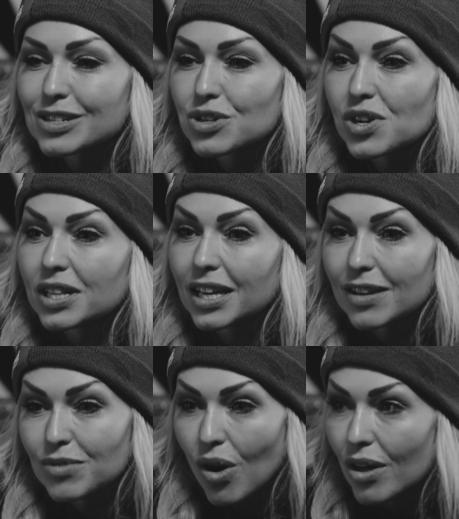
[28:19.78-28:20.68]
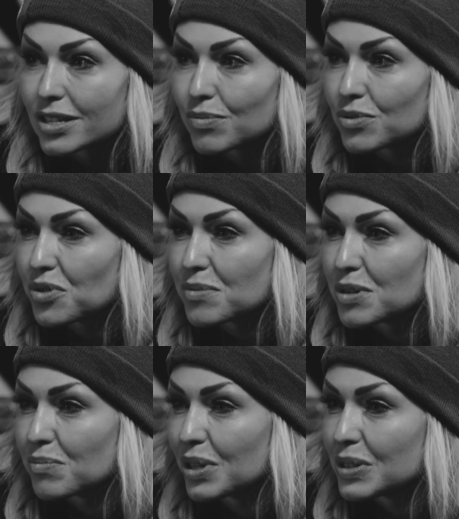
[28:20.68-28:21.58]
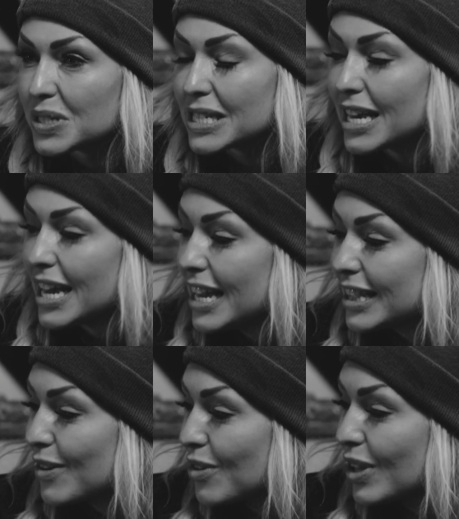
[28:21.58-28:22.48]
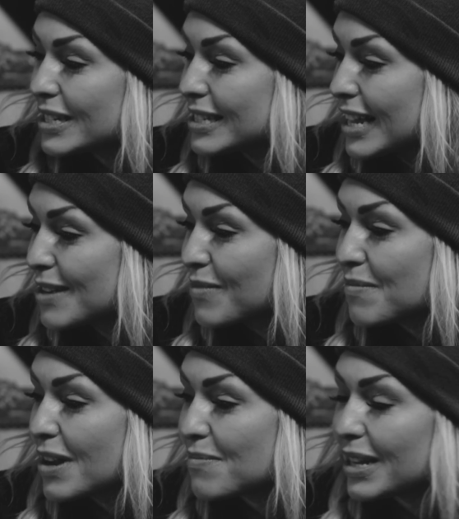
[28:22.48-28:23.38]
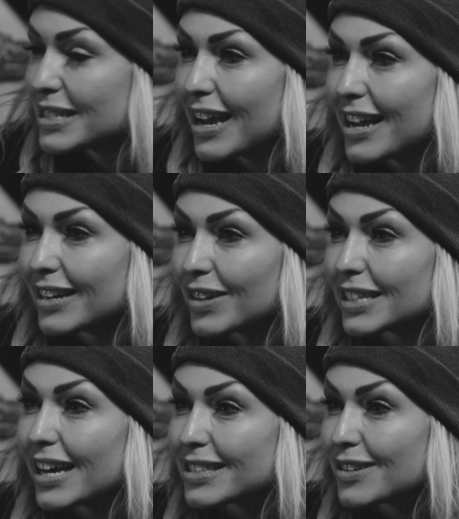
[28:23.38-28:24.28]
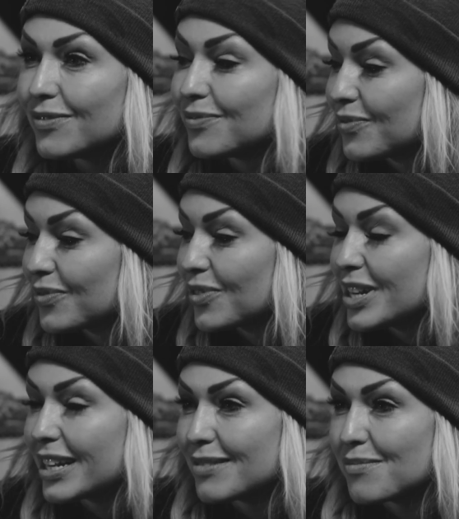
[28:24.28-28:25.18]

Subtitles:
surgery and they gave me all these prescription pills, they were like sitting by my bedside. And I'm like, that's a freaking